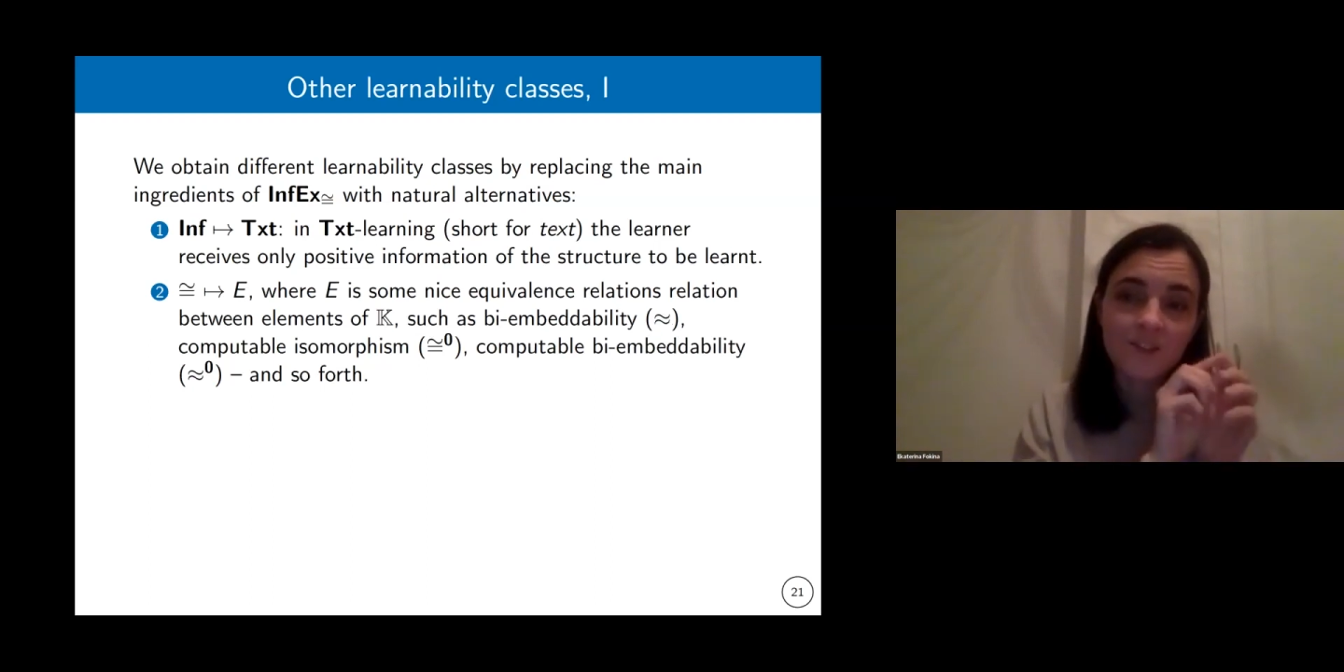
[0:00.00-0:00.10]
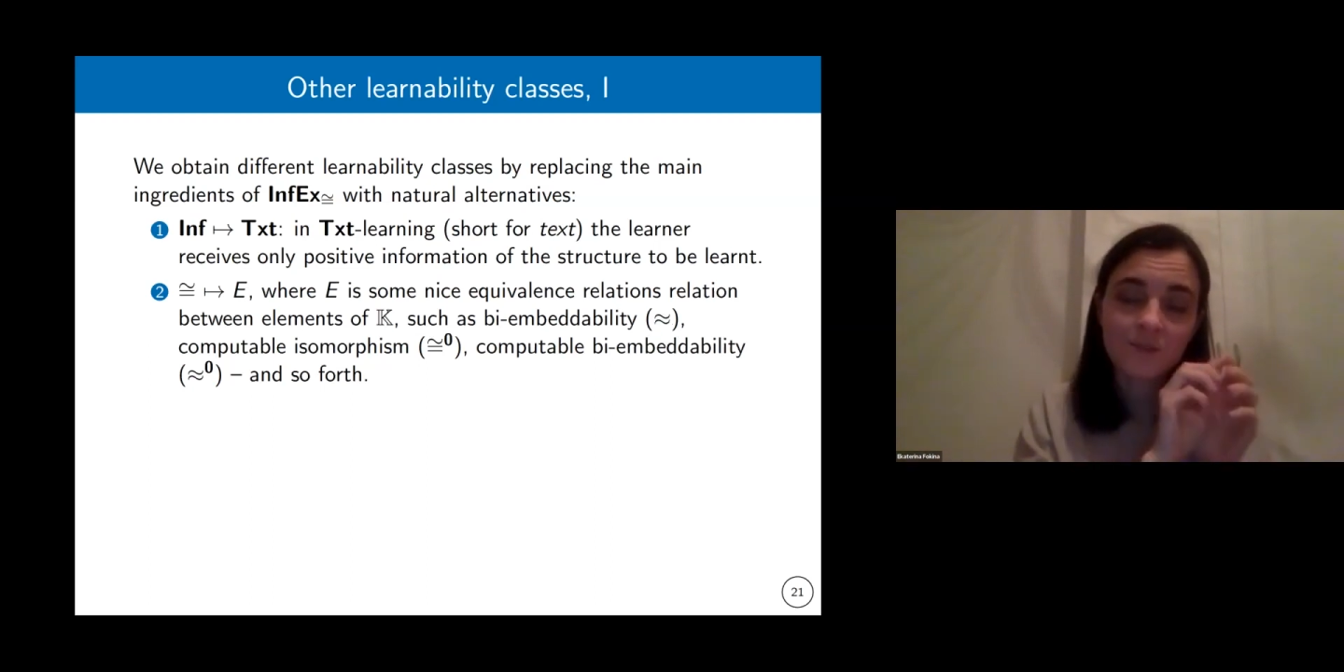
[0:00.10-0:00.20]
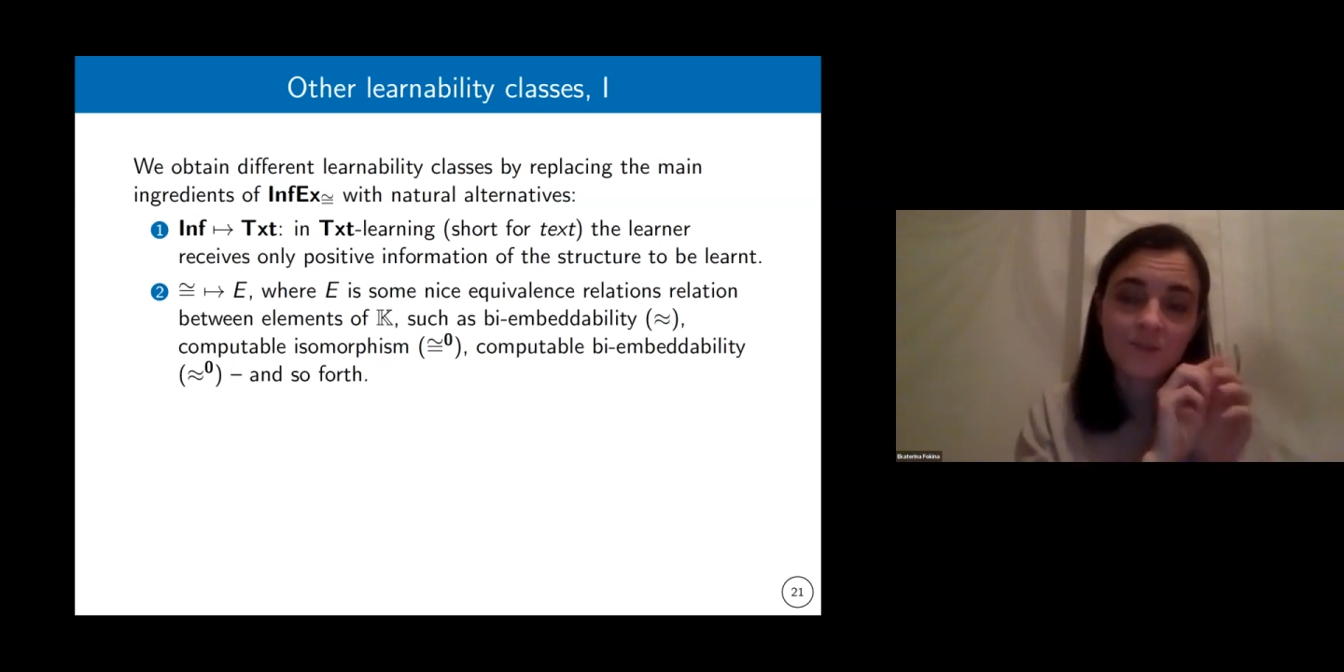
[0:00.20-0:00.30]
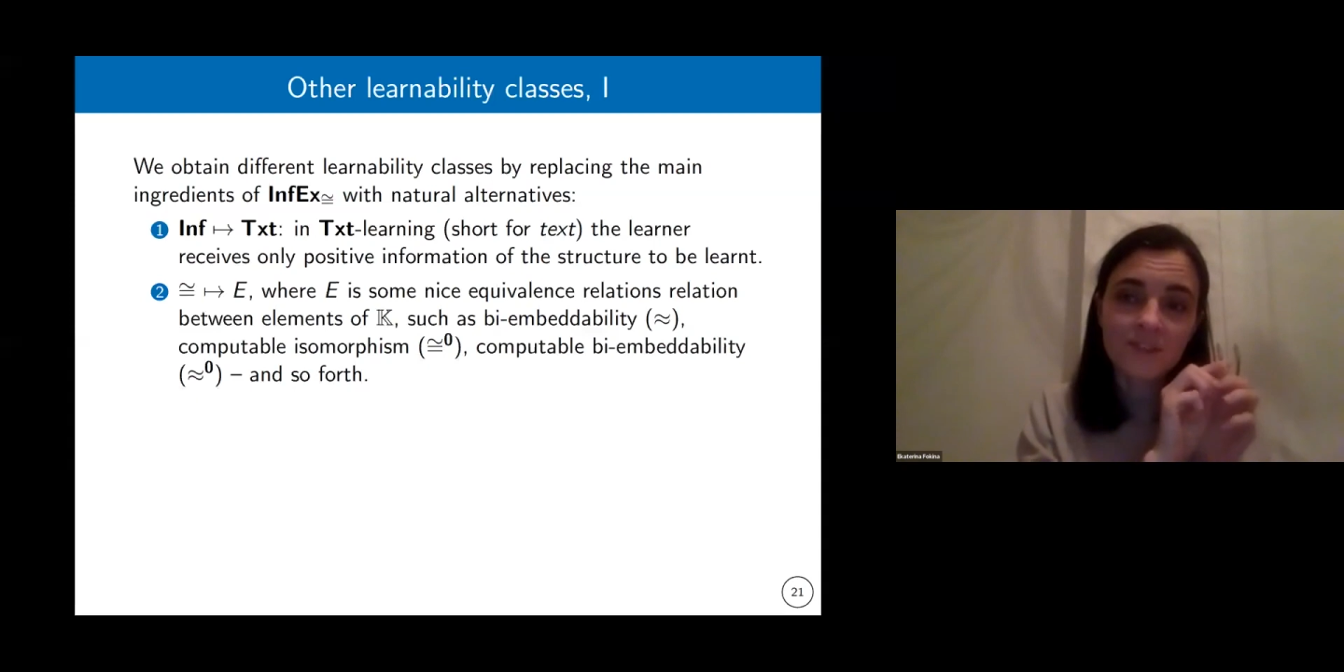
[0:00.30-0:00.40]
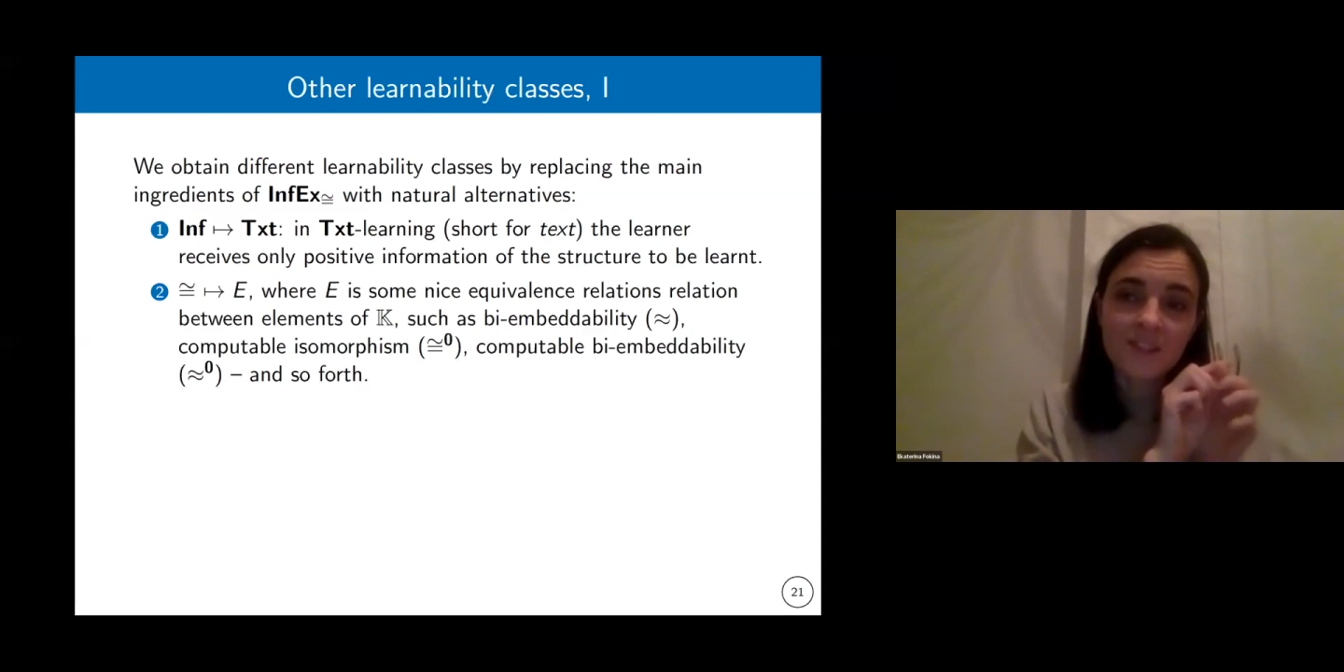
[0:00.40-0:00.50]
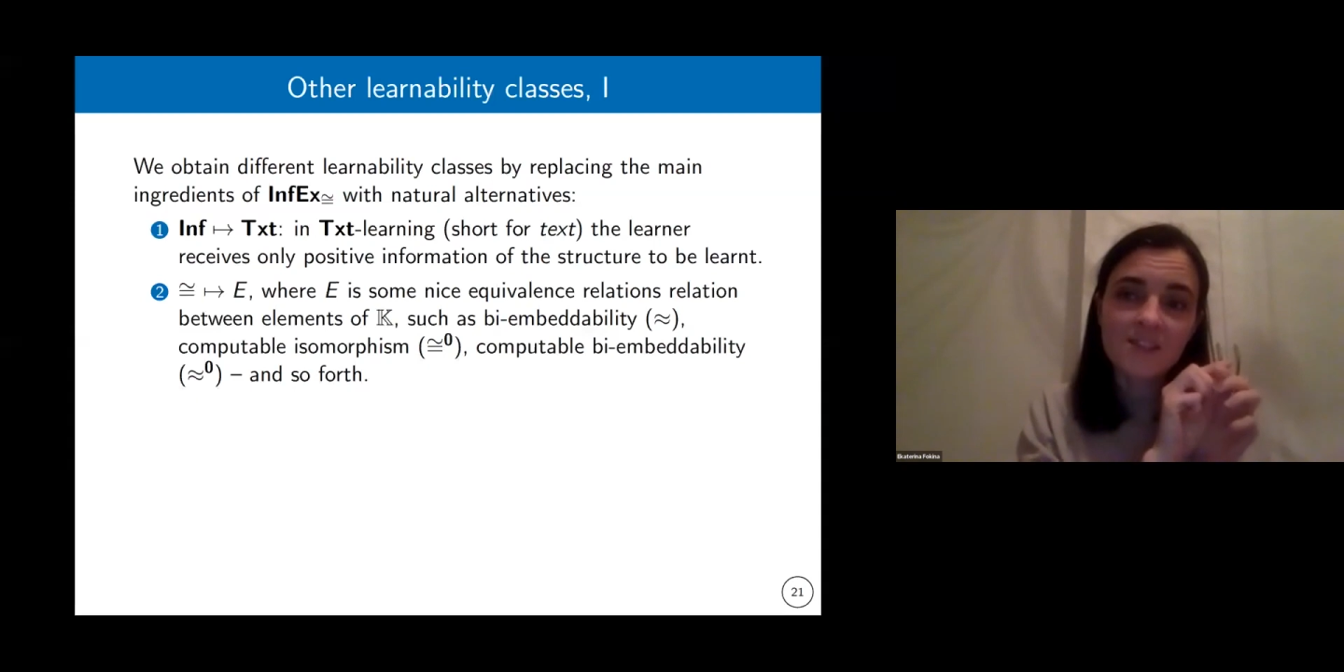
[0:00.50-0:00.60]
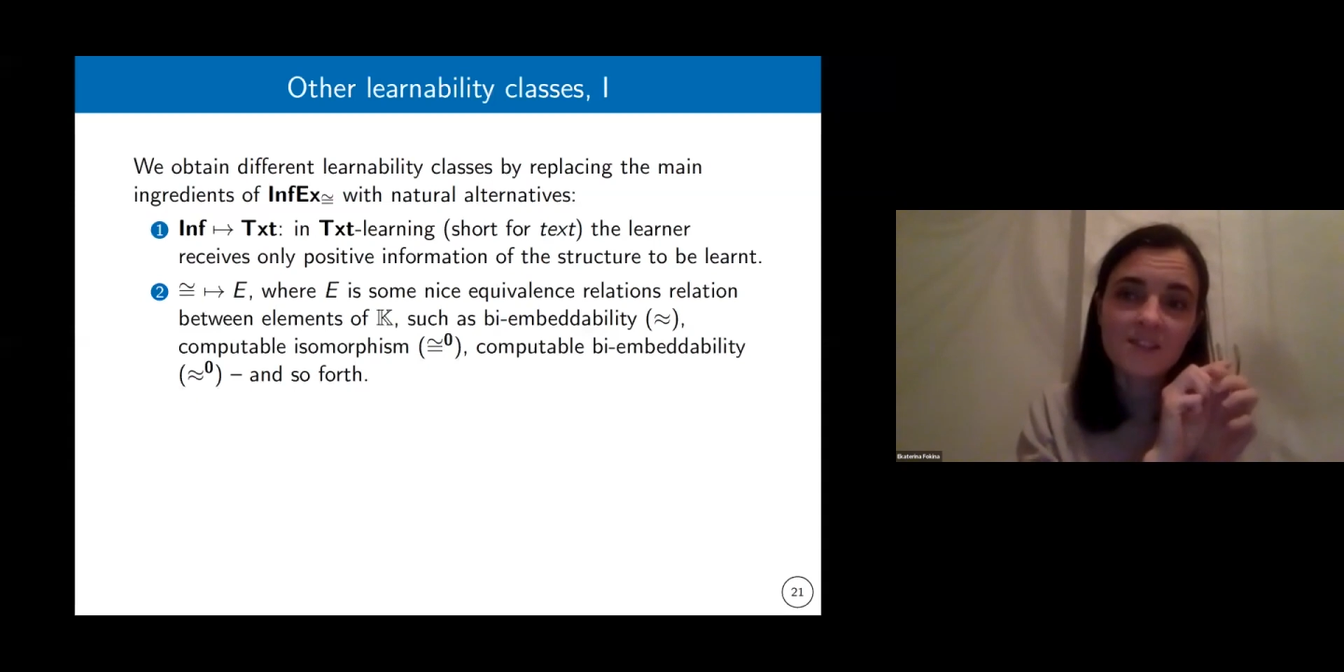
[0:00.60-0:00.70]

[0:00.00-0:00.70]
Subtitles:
to this